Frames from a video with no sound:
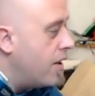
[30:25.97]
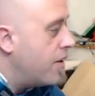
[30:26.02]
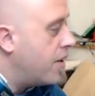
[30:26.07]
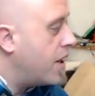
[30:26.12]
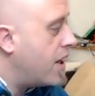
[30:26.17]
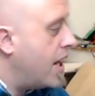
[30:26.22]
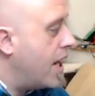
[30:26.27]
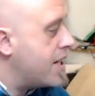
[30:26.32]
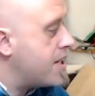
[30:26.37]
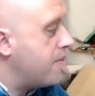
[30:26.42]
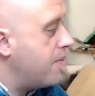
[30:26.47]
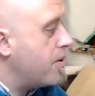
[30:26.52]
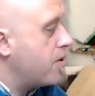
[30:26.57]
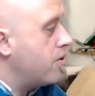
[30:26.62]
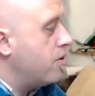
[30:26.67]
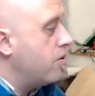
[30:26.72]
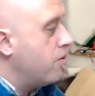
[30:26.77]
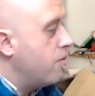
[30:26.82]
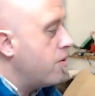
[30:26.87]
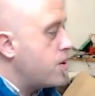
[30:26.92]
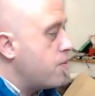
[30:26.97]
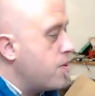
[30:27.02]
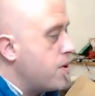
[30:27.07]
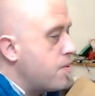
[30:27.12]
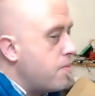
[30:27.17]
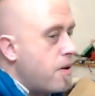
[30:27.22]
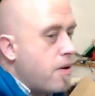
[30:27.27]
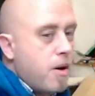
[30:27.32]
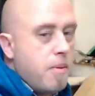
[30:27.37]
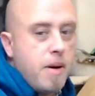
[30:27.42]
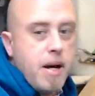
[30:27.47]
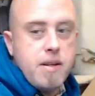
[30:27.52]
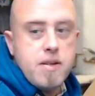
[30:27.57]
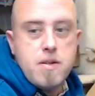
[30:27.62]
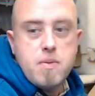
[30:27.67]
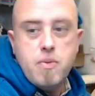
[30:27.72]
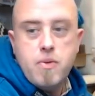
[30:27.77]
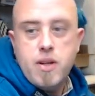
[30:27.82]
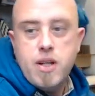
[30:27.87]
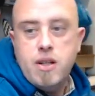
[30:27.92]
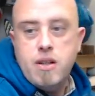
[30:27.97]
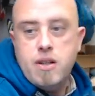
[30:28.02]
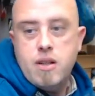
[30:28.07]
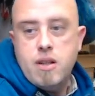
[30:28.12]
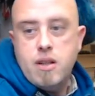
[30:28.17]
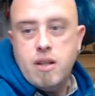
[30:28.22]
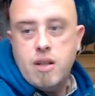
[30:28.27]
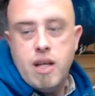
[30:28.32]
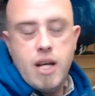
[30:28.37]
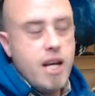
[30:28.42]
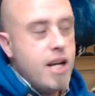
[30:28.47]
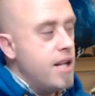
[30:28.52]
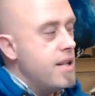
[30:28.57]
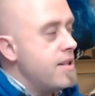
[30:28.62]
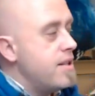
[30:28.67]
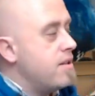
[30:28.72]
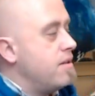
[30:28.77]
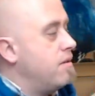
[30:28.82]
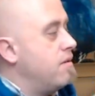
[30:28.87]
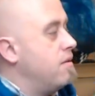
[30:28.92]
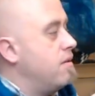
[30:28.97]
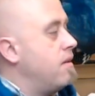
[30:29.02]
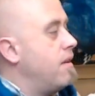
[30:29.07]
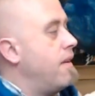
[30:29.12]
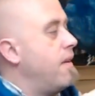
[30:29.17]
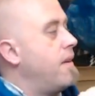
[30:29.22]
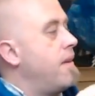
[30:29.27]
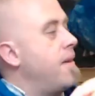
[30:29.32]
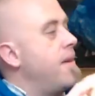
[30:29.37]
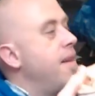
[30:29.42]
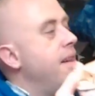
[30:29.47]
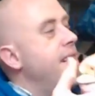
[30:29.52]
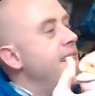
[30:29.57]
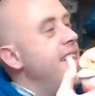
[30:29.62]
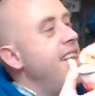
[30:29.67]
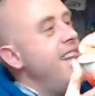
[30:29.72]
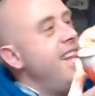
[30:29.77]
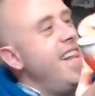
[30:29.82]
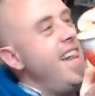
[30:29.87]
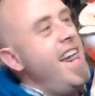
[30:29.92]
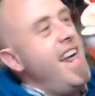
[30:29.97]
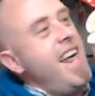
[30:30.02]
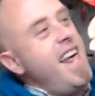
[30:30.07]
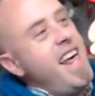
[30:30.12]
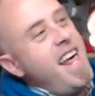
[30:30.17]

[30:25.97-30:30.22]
the last model which we spoke about this morning is the